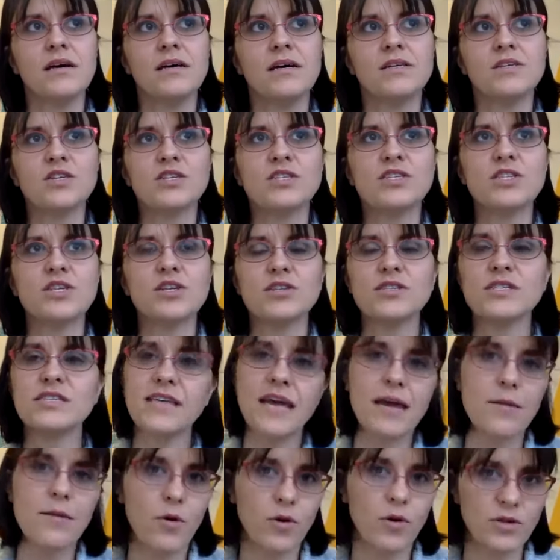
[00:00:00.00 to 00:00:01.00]
just your
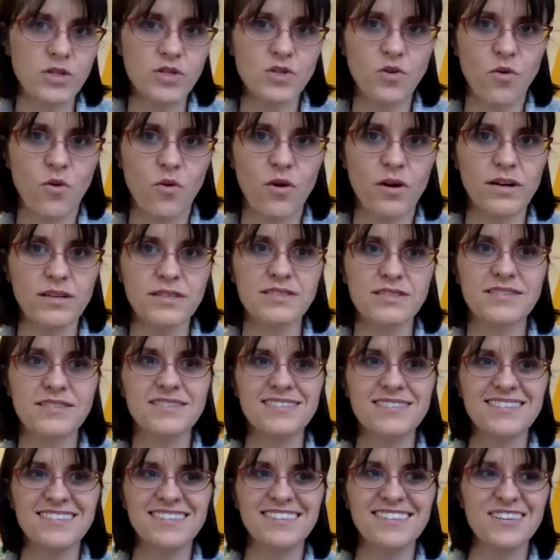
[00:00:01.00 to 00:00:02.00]
same old source.